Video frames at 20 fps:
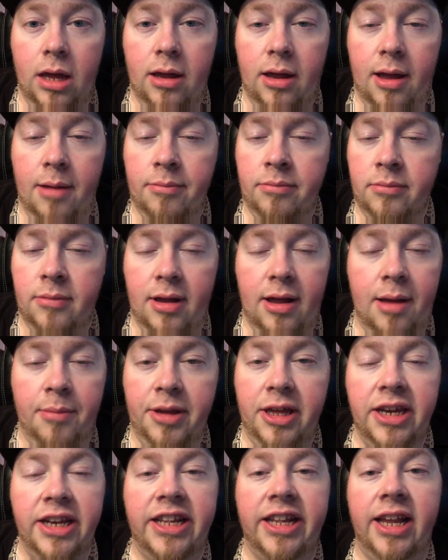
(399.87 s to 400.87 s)
I'm
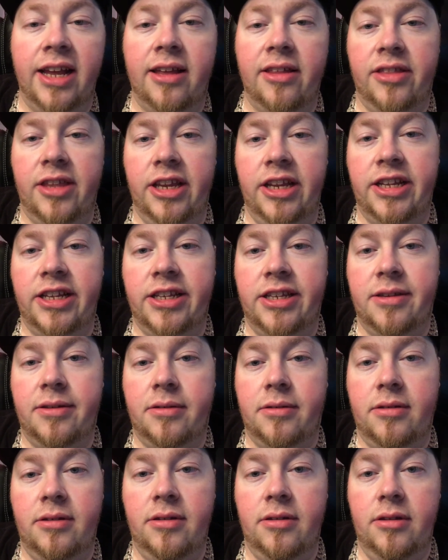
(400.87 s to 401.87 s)
getting sick of this,
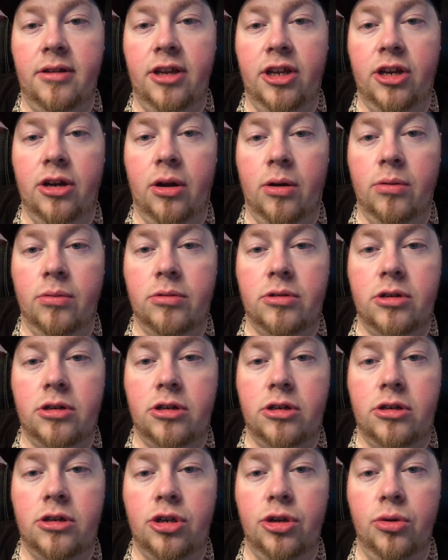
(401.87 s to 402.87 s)

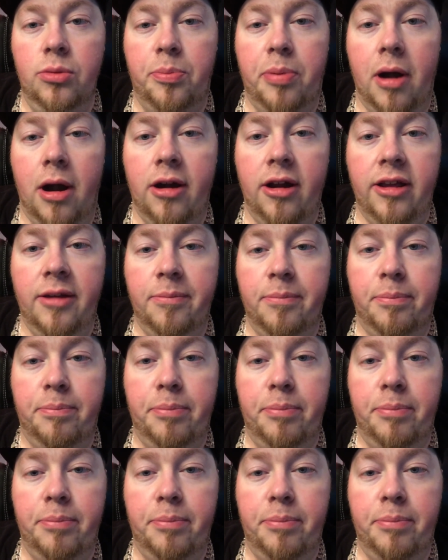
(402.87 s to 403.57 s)
two-party